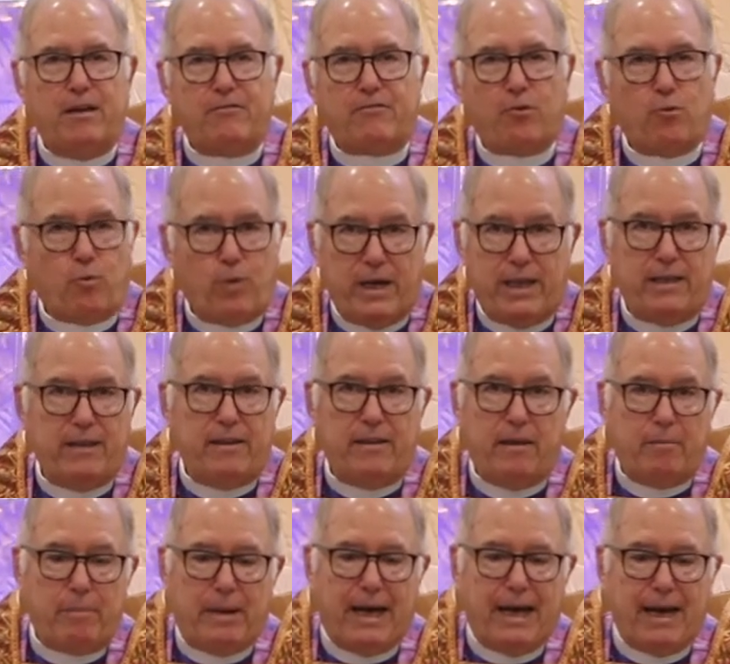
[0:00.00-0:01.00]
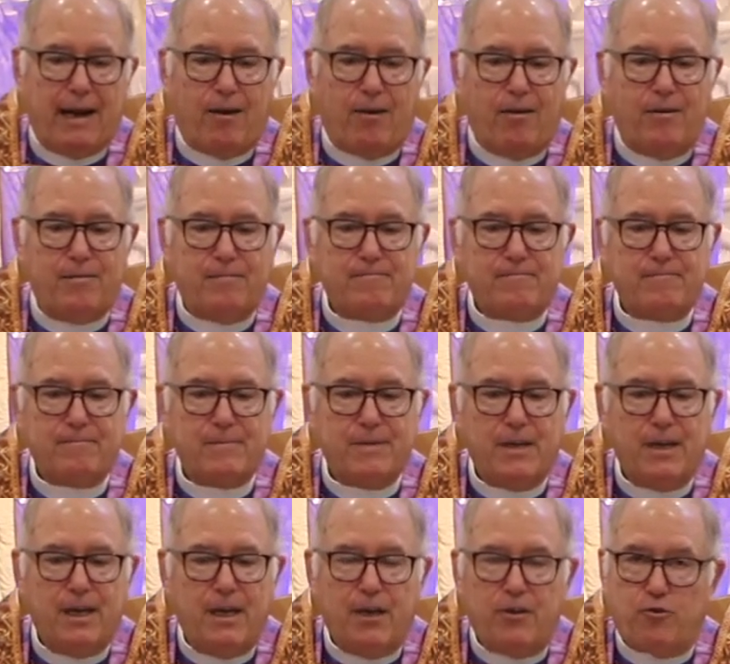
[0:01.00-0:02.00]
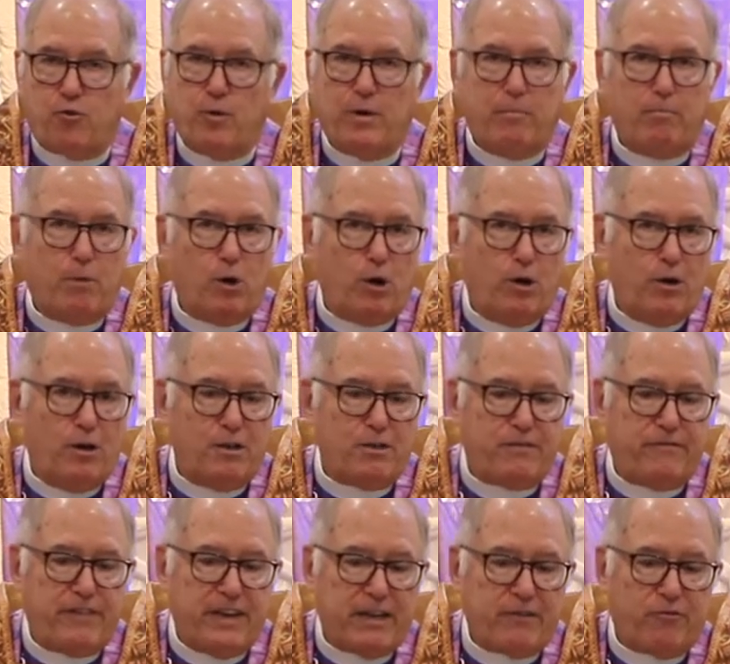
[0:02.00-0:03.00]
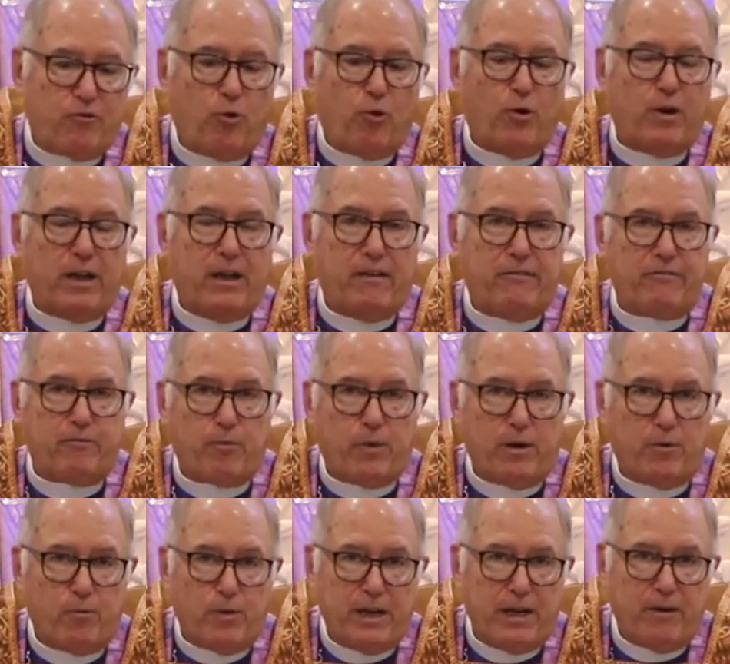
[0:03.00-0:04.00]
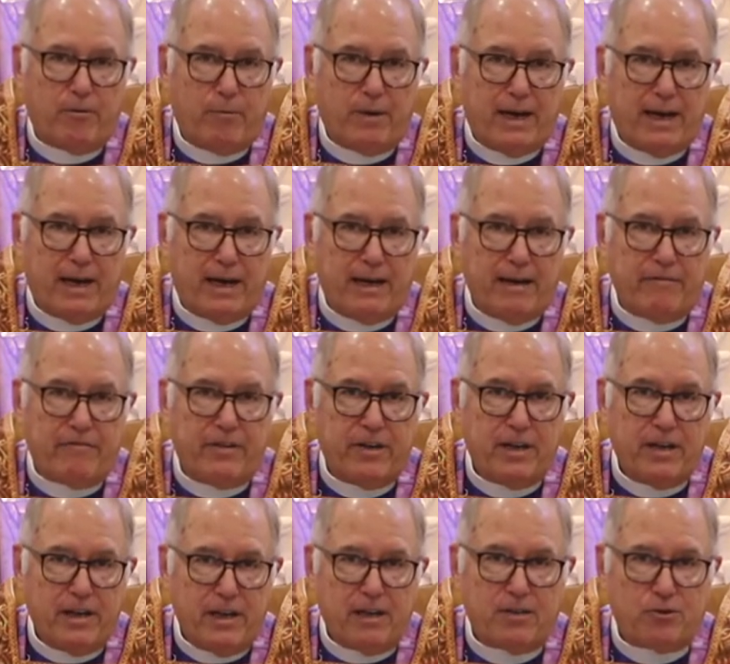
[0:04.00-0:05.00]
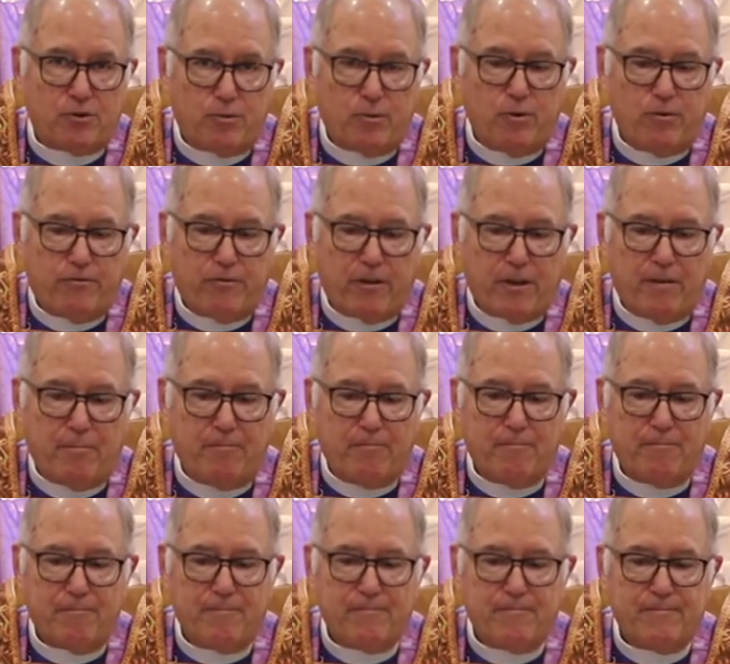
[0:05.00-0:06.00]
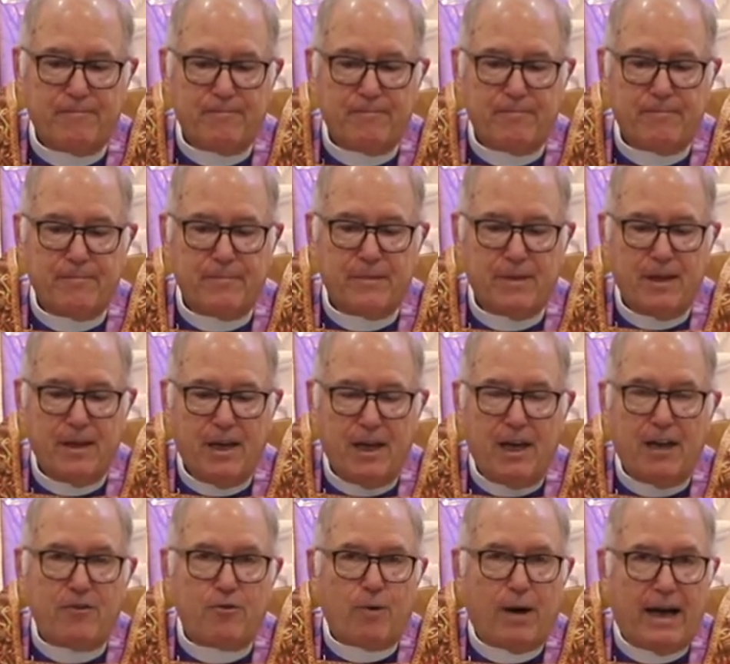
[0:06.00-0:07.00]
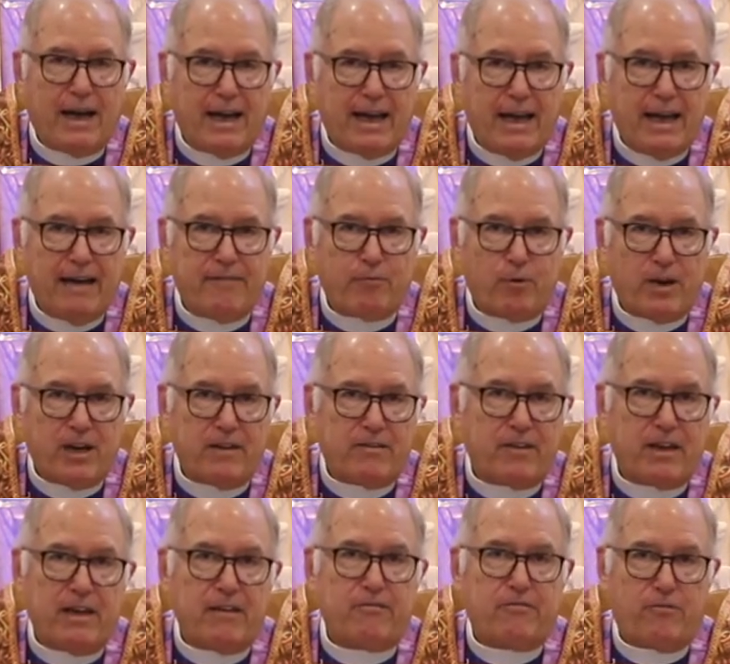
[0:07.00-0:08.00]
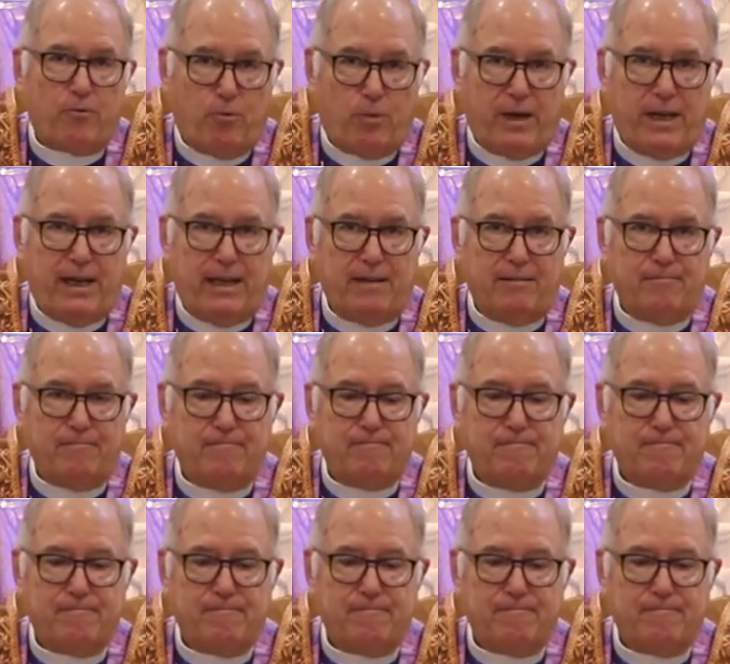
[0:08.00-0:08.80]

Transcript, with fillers: to win the battle, to emerge victorious when we arrive in Jerusalem? Do I have what it takes to win?